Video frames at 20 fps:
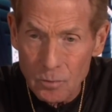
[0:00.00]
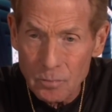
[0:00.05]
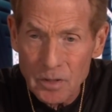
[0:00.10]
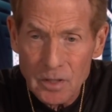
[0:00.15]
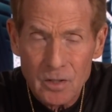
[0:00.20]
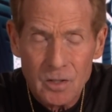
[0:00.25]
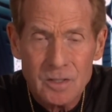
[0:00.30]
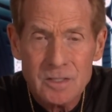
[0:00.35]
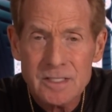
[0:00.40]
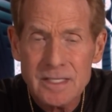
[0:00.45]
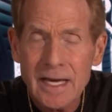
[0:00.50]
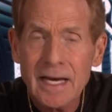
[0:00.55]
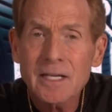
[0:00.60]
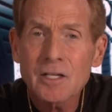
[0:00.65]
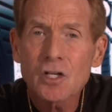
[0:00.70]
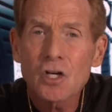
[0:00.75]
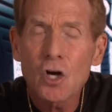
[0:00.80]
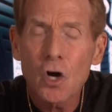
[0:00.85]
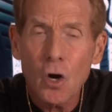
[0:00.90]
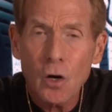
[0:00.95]
because
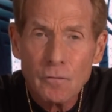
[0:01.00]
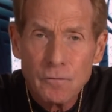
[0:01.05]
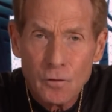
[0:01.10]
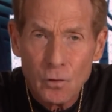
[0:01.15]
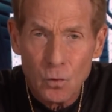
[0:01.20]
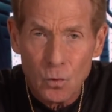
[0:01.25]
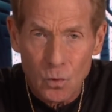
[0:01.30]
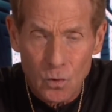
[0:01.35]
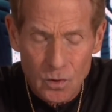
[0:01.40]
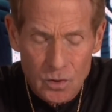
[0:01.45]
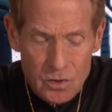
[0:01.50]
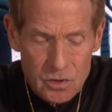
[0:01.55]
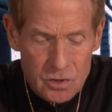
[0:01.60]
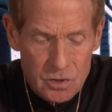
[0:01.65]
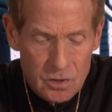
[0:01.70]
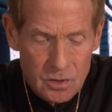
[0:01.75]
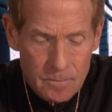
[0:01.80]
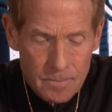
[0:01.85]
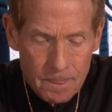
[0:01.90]
that golf course